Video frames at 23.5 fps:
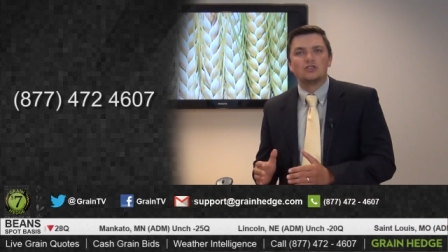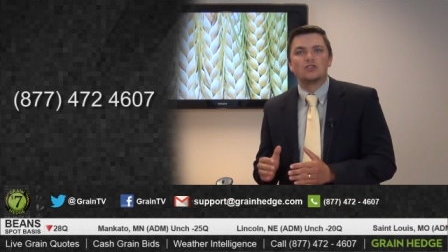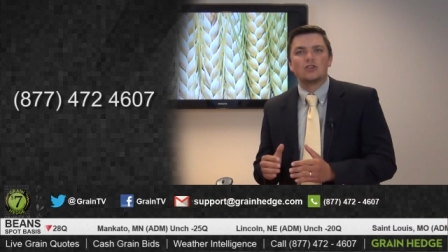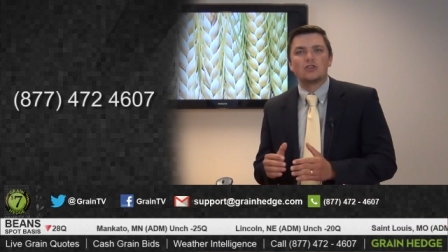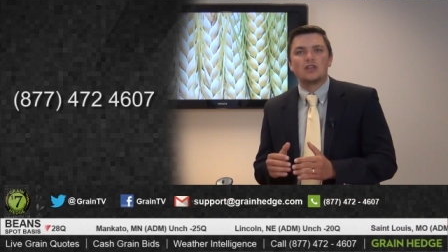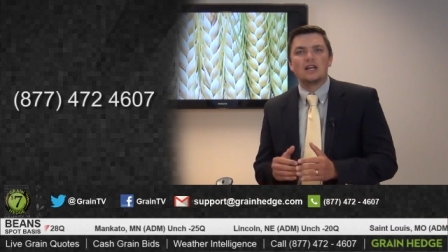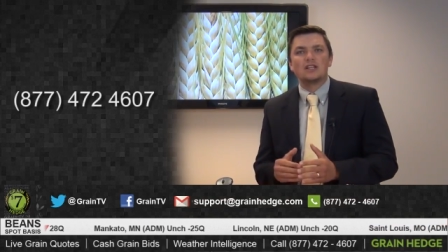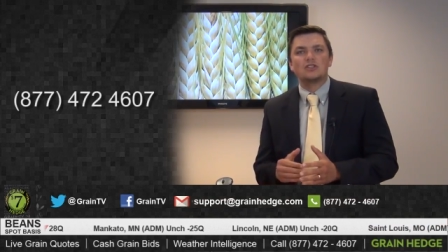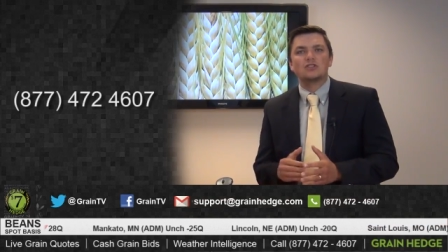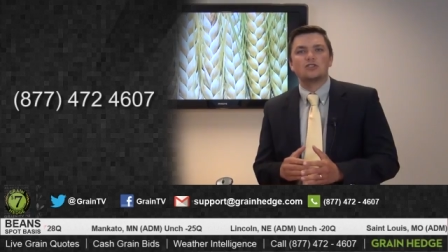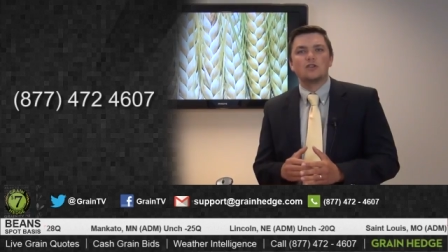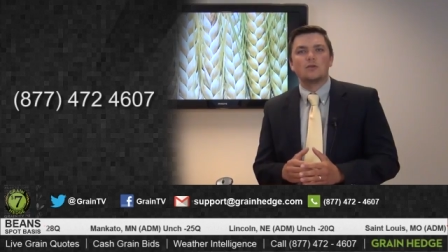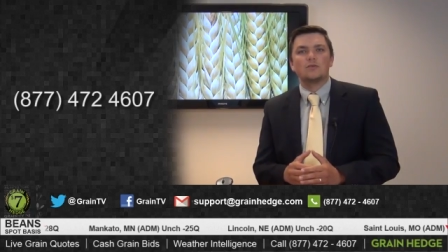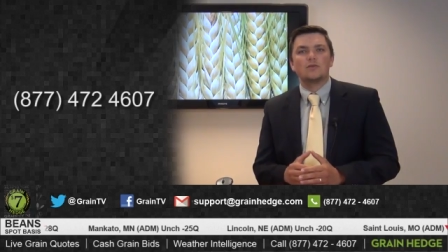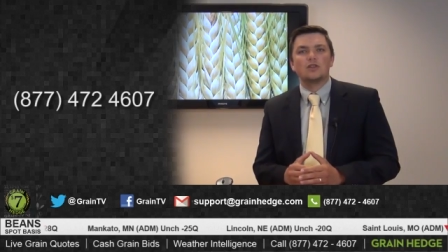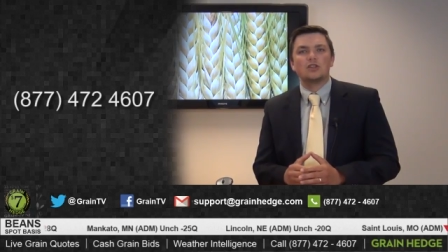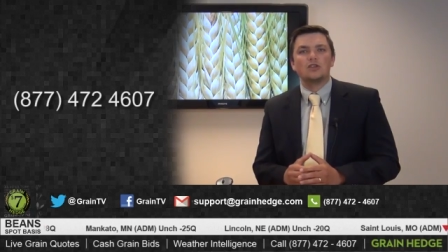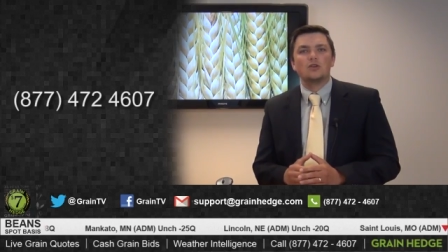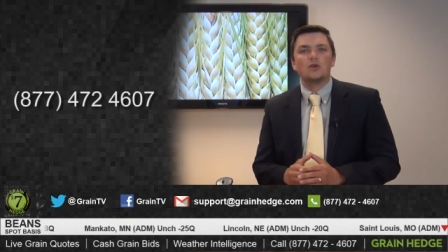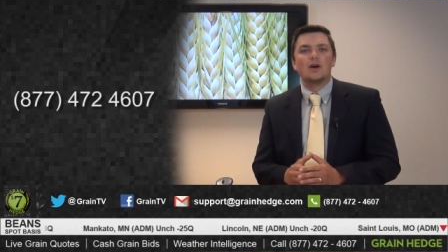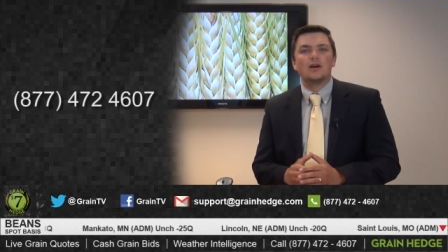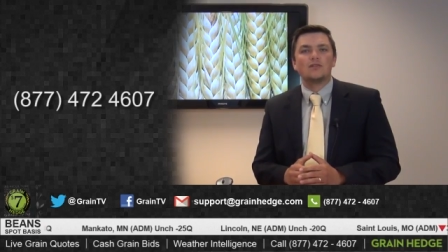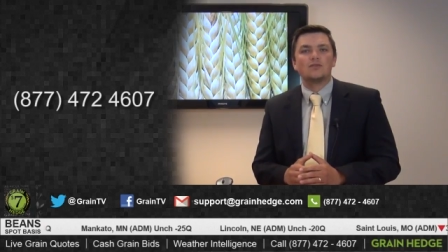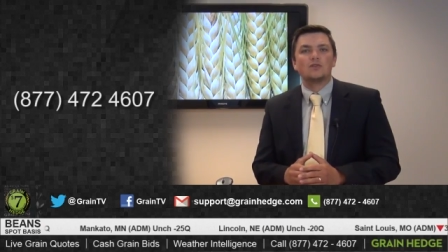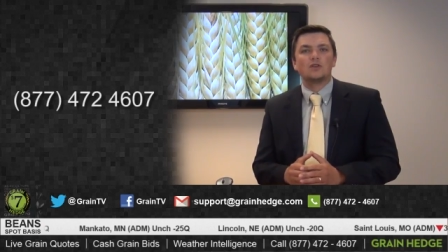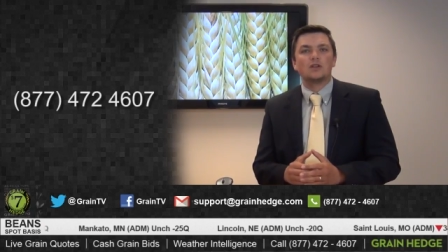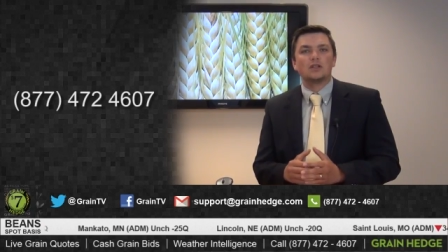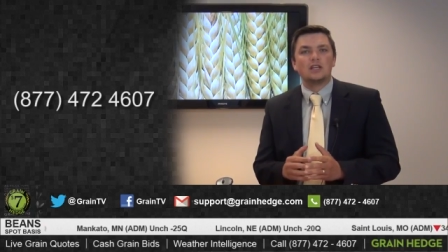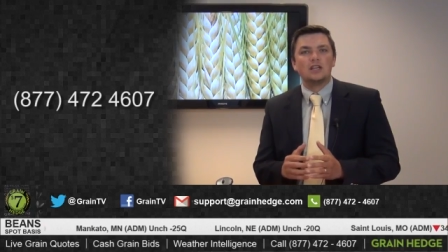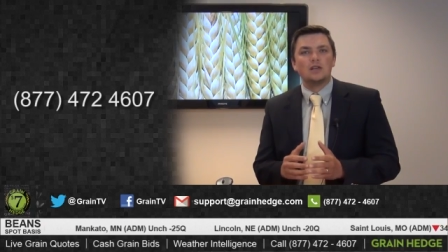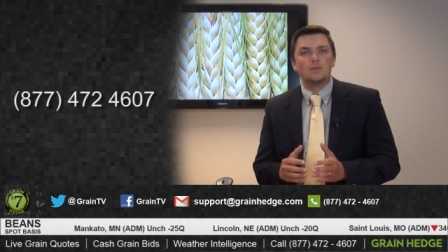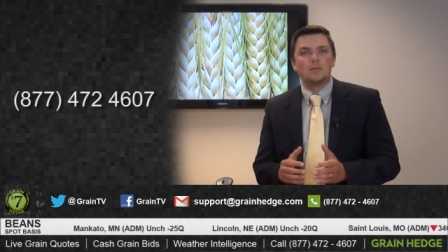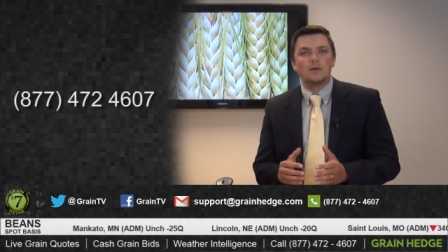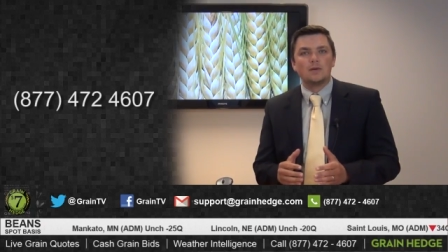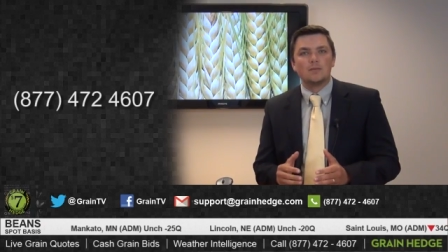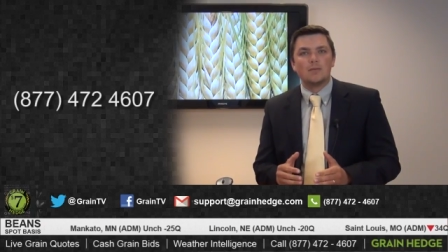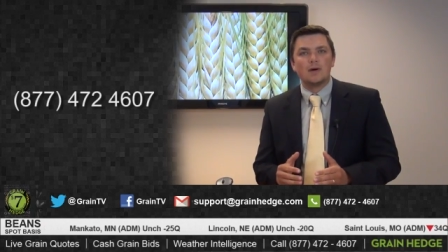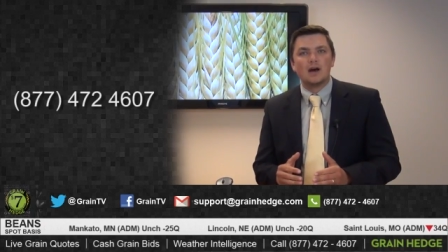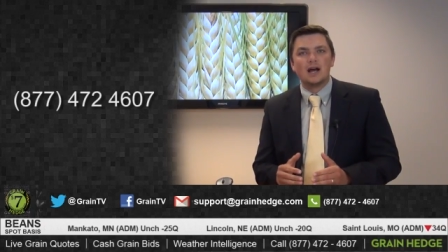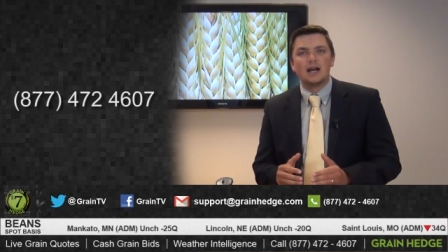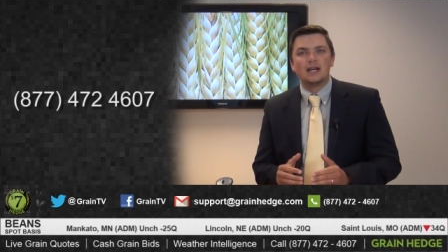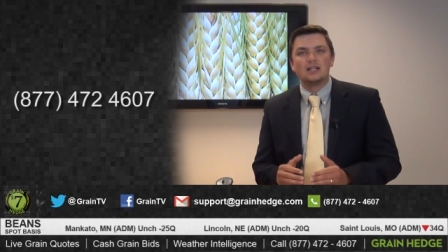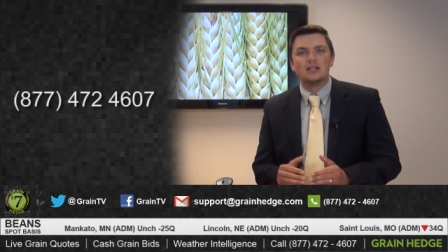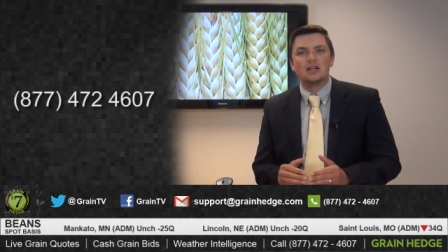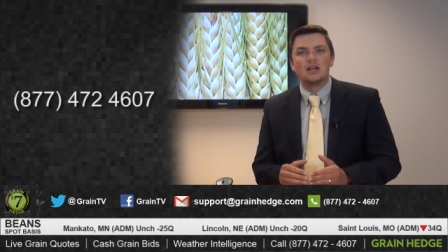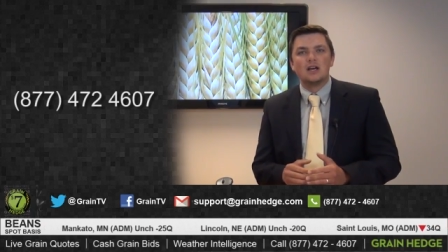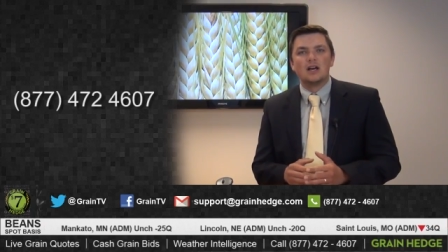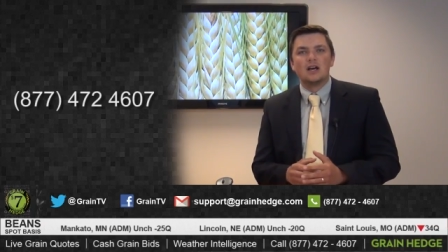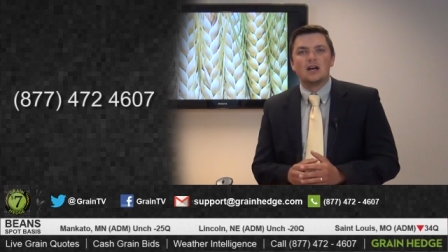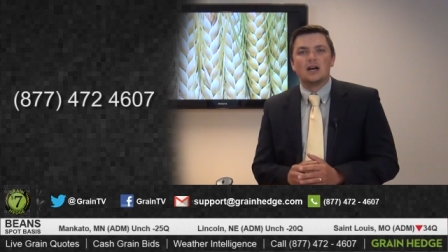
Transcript: So that's something you have to keep in mind.